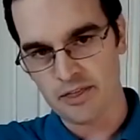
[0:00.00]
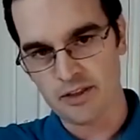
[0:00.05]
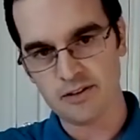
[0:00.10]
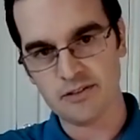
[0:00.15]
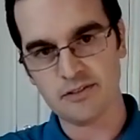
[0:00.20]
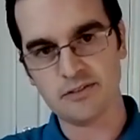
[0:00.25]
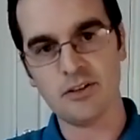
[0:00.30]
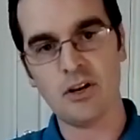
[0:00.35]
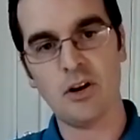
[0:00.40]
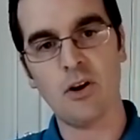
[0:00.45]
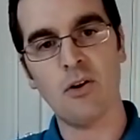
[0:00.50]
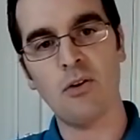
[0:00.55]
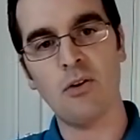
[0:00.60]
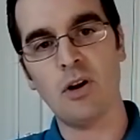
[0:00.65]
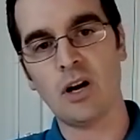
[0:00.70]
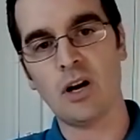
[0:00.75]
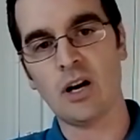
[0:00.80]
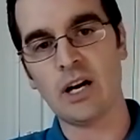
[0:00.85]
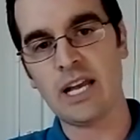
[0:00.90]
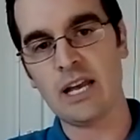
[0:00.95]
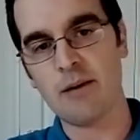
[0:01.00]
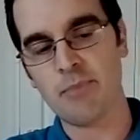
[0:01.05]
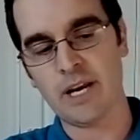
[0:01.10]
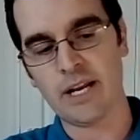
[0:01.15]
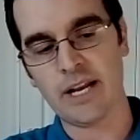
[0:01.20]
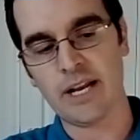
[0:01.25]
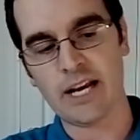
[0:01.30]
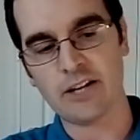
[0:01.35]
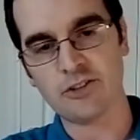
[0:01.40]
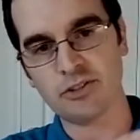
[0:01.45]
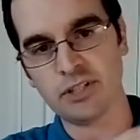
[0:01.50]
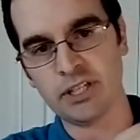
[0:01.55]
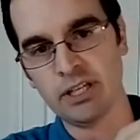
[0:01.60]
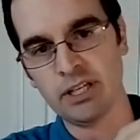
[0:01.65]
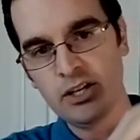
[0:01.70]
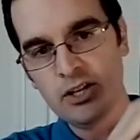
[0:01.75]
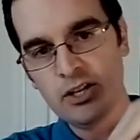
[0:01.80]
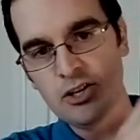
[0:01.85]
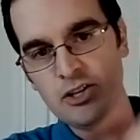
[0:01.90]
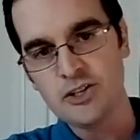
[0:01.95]
So our campaign actually
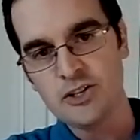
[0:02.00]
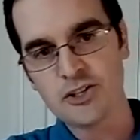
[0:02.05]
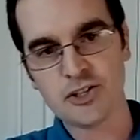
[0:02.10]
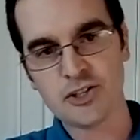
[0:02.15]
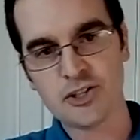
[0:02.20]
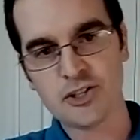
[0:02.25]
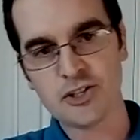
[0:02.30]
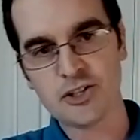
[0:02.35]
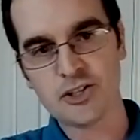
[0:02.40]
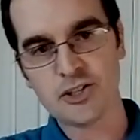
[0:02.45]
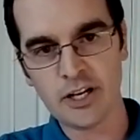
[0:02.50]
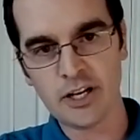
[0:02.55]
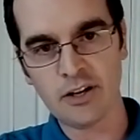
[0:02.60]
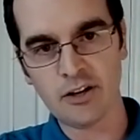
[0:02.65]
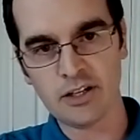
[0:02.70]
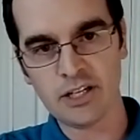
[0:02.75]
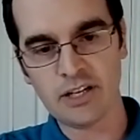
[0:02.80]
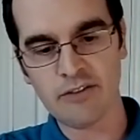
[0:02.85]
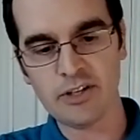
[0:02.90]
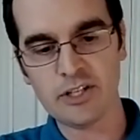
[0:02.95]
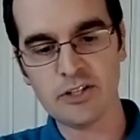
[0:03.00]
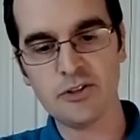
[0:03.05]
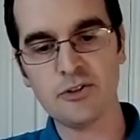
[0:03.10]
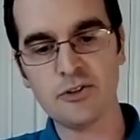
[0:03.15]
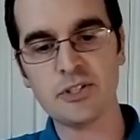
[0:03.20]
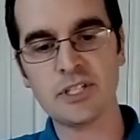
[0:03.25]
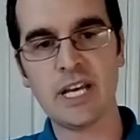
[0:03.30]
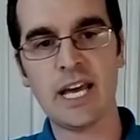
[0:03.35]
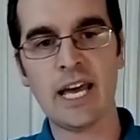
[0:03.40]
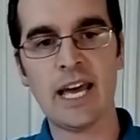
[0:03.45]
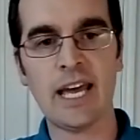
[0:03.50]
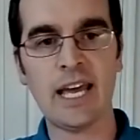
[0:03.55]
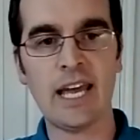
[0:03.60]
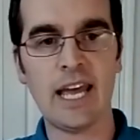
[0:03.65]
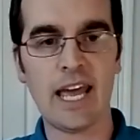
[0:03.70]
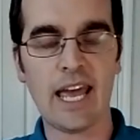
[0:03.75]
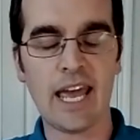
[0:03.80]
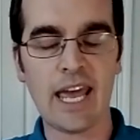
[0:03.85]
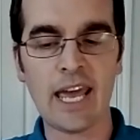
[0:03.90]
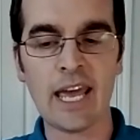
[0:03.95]
started on Giving Tuesday
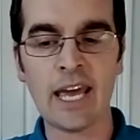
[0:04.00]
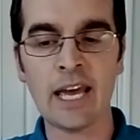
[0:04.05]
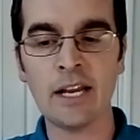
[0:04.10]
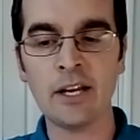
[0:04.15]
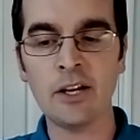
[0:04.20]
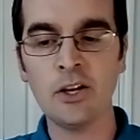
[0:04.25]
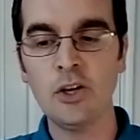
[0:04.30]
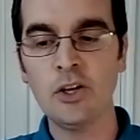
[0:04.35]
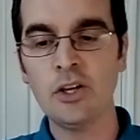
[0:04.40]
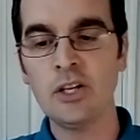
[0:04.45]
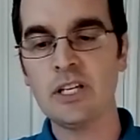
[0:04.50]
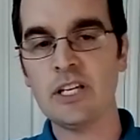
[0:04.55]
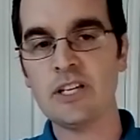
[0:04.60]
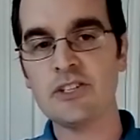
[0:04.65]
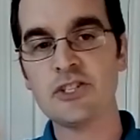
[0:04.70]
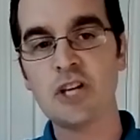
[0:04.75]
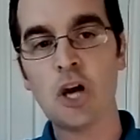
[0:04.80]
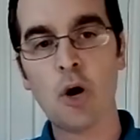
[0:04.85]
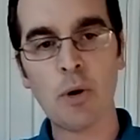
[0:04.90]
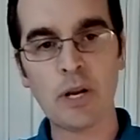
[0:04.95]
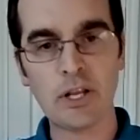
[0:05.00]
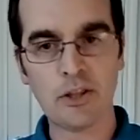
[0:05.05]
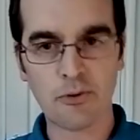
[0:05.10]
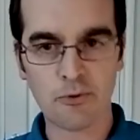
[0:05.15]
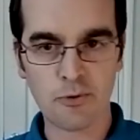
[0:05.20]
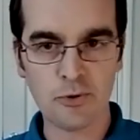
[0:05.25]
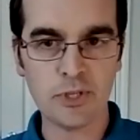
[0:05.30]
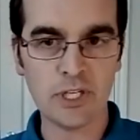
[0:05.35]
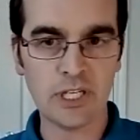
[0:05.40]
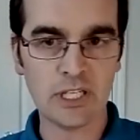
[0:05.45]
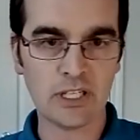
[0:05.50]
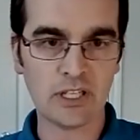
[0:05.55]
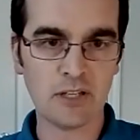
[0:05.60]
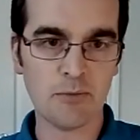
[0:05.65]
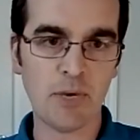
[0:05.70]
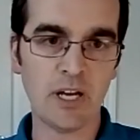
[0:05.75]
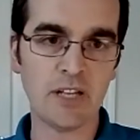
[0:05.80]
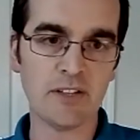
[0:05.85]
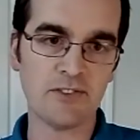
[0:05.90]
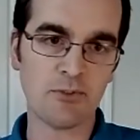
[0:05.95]
and is going through the end of the
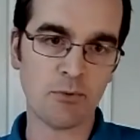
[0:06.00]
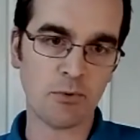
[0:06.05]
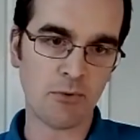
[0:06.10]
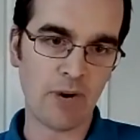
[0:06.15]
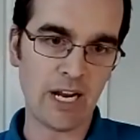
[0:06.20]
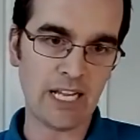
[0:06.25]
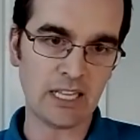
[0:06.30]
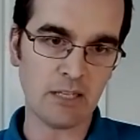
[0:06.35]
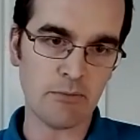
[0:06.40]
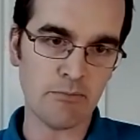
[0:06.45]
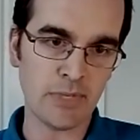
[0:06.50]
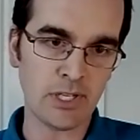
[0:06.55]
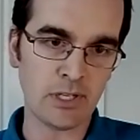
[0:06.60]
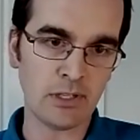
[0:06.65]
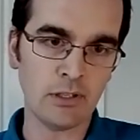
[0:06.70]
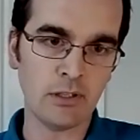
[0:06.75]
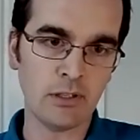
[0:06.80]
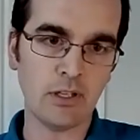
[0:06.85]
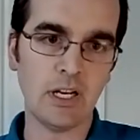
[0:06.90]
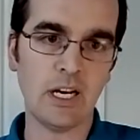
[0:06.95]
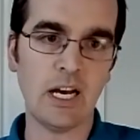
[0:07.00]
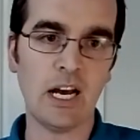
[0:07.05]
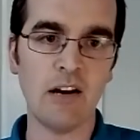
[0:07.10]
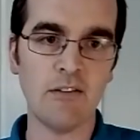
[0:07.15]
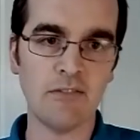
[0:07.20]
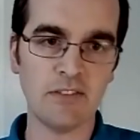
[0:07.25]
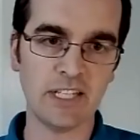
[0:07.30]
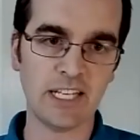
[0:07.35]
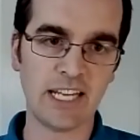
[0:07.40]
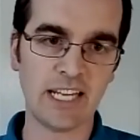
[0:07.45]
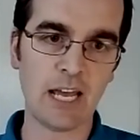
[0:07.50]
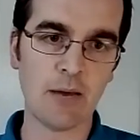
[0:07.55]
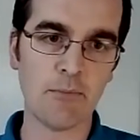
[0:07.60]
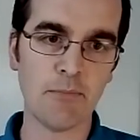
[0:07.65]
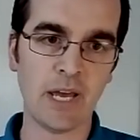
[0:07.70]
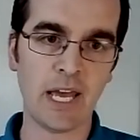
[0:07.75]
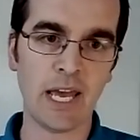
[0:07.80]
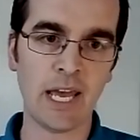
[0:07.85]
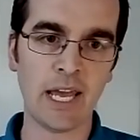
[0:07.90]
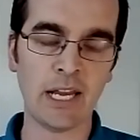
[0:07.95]
month. So we're right in the middle of the
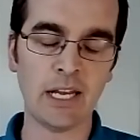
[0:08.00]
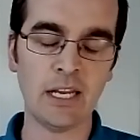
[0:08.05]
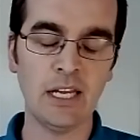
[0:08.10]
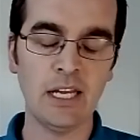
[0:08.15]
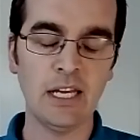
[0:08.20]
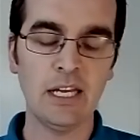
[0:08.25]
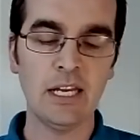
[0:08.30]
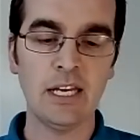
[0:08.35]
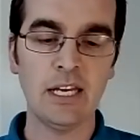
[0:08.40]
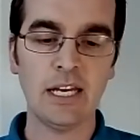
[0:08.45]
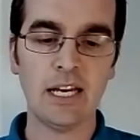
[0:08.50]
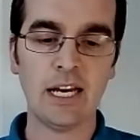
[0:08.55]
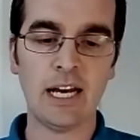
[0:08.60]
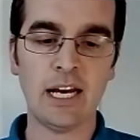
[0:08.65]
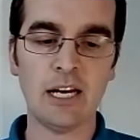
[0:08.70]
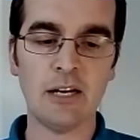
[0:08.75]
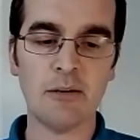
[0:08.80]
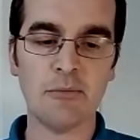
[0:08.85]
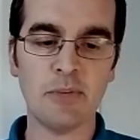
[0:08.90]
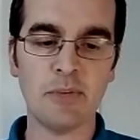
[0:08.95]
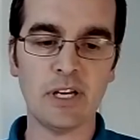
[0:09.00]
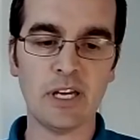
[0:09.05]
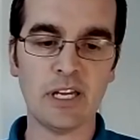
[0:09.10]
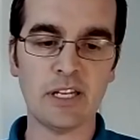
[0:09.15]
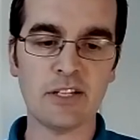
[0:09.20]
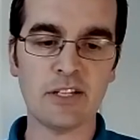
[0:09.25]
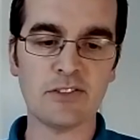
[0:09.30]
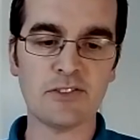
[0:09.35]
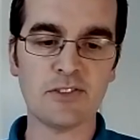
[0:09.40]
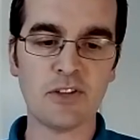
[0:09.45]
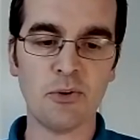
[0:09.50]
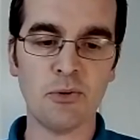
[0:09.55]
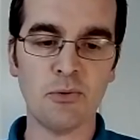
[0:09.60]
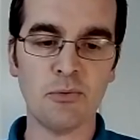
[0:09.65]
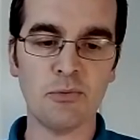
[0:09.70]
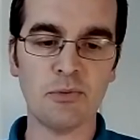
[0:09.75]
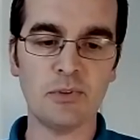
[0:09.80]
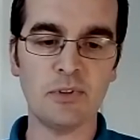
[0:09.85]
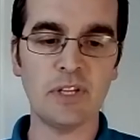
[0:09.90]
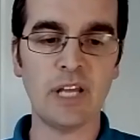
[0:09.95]
campaign. And
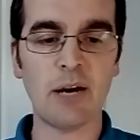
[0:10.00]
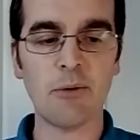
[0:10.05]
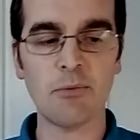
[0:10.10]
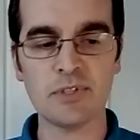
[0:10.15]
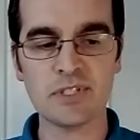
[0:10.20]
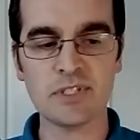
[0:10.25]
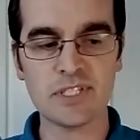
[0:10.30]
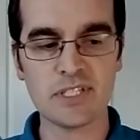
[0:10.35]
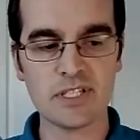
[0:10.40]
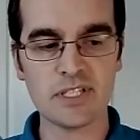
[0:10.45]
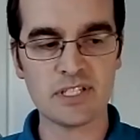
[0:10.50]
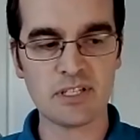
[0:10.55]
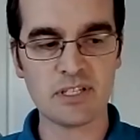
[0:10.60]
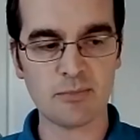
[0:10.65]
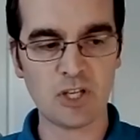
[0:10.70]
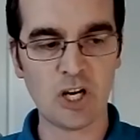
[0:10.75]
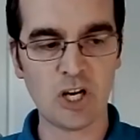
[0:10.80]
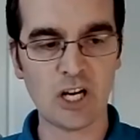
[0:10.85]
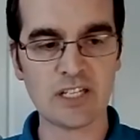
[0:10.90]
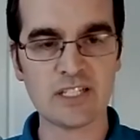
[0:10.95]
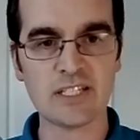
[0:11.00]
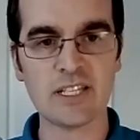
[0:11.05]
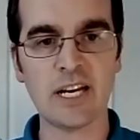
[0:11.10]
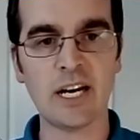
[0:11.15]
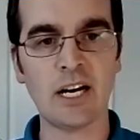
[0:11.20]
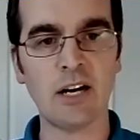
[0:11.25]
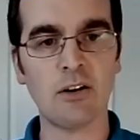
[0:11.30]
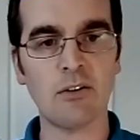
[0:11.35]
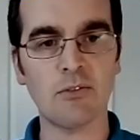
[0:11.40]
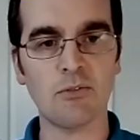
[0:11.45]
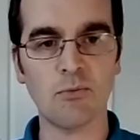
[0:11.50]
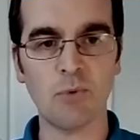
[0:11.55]
so that was some thoughts there.